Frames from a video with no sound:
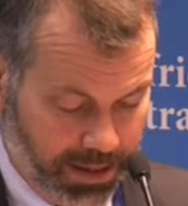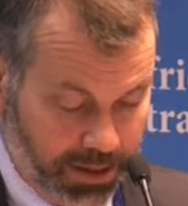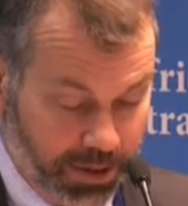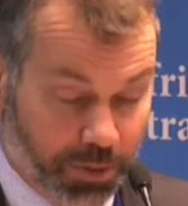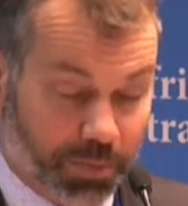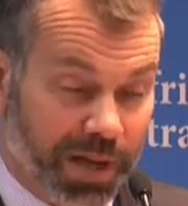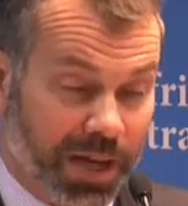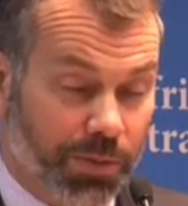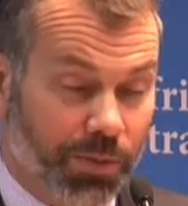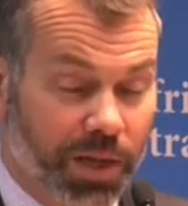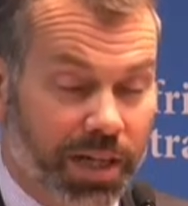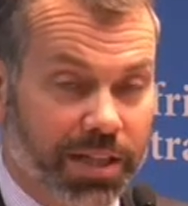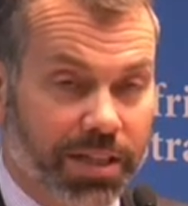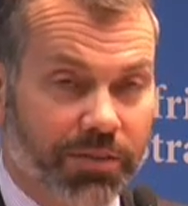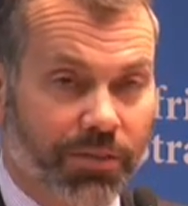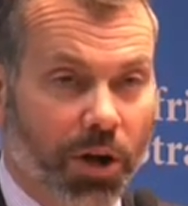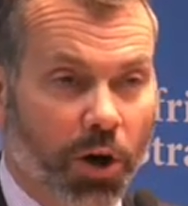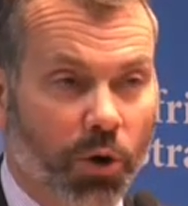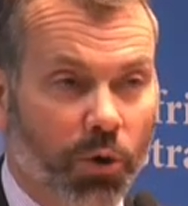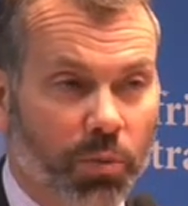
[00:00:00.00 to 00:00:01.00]
You might want to
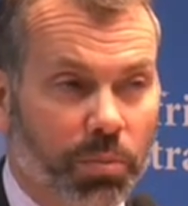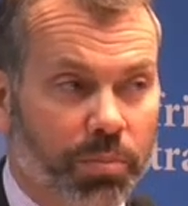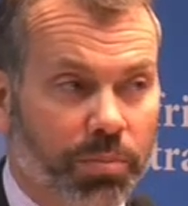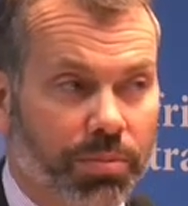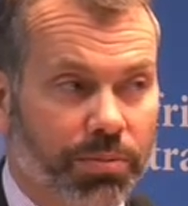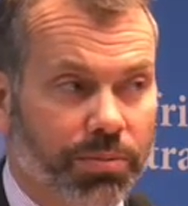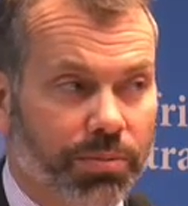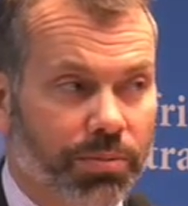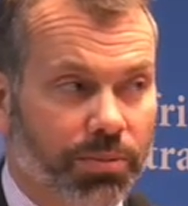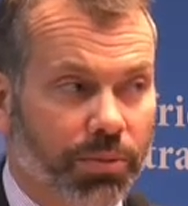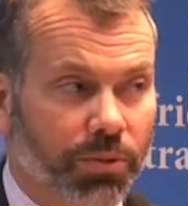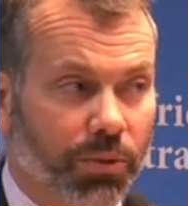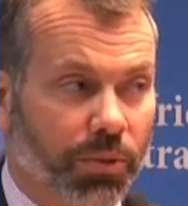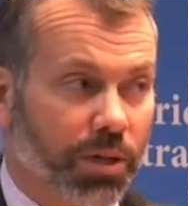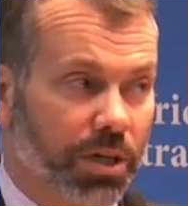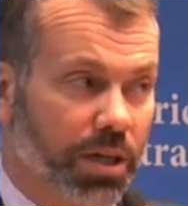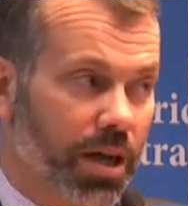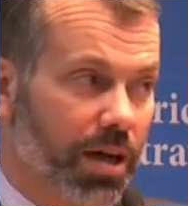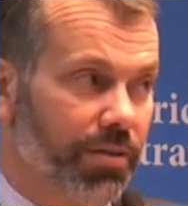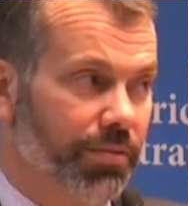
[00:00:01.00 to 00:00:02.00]
give hope or
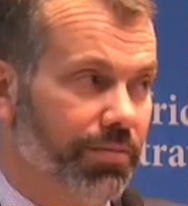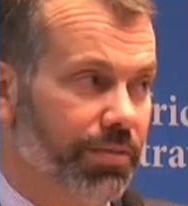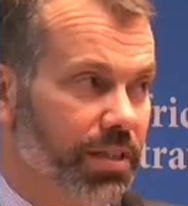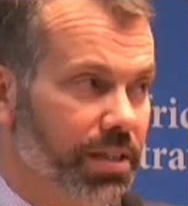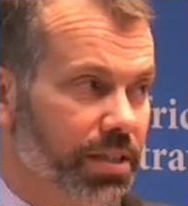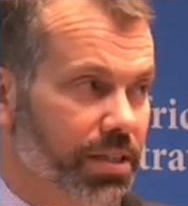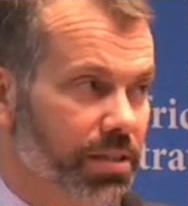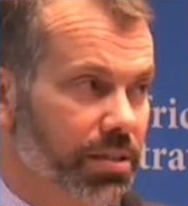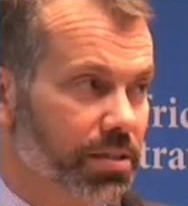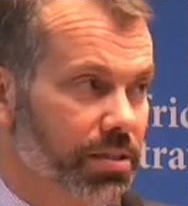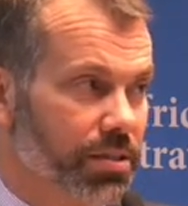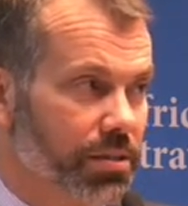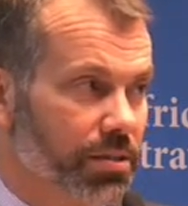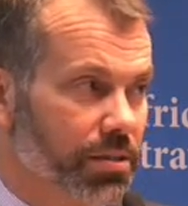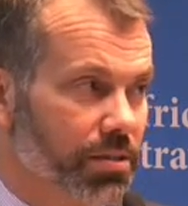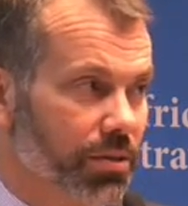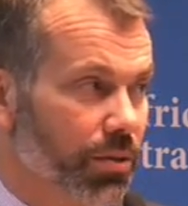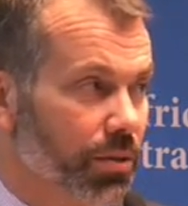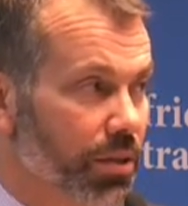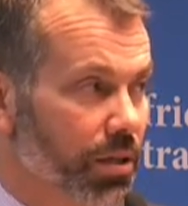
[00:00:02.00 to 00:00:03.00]

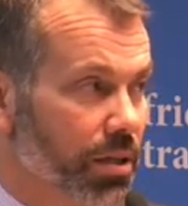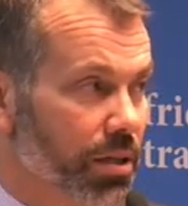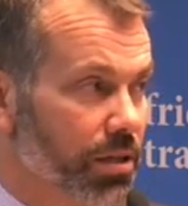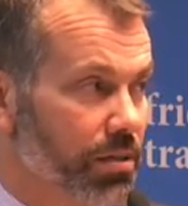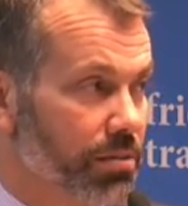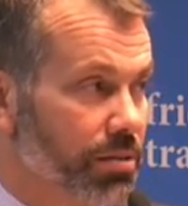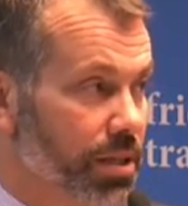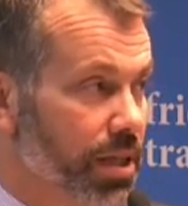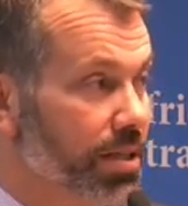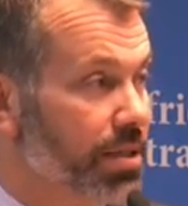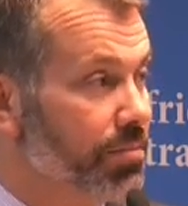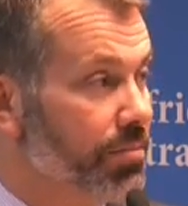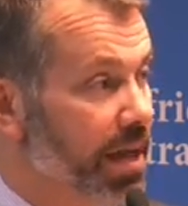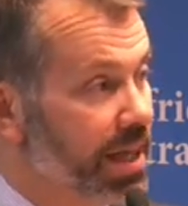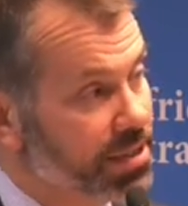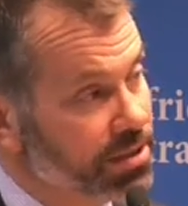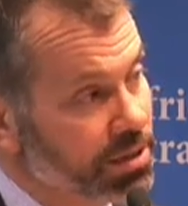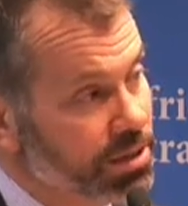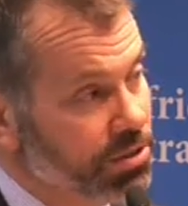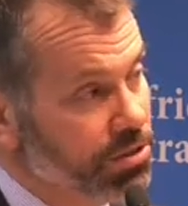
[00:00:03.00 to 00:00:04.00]
confidence or send a
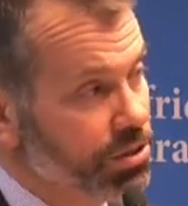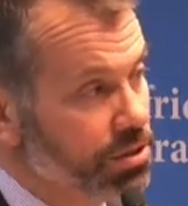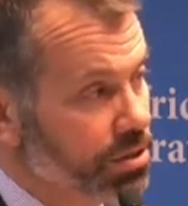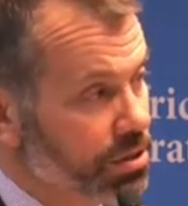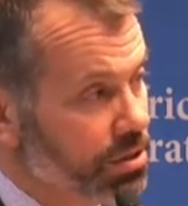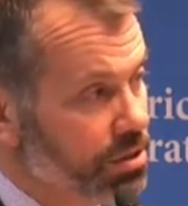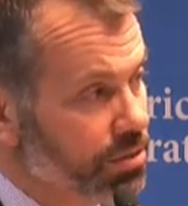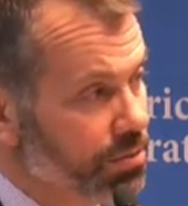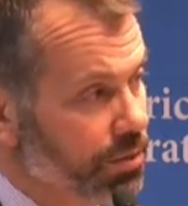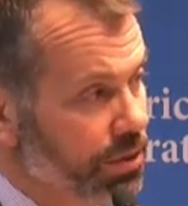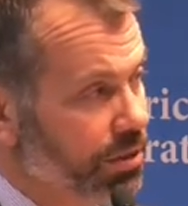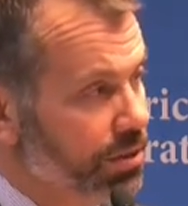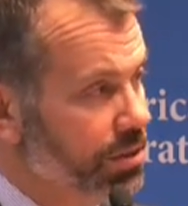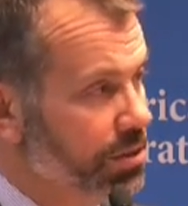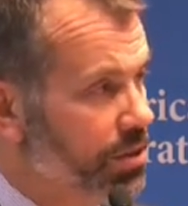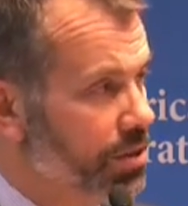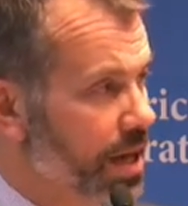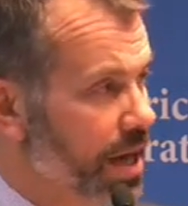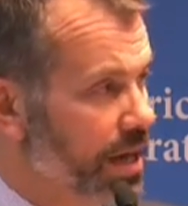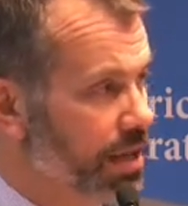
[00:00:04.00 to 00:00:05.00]
message with your
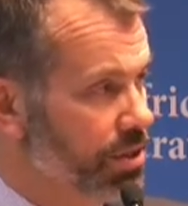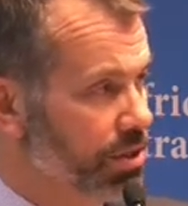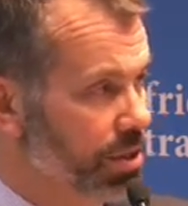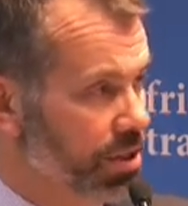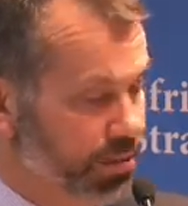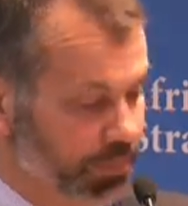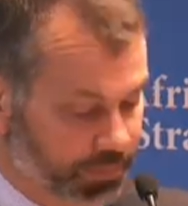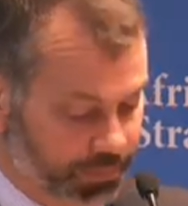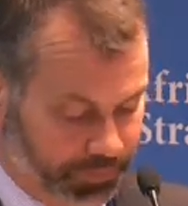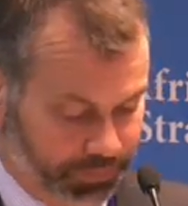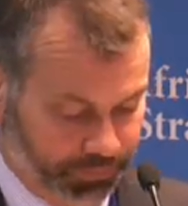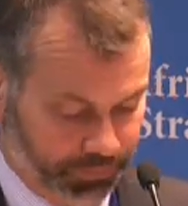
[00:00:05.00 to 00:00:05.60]
strategy.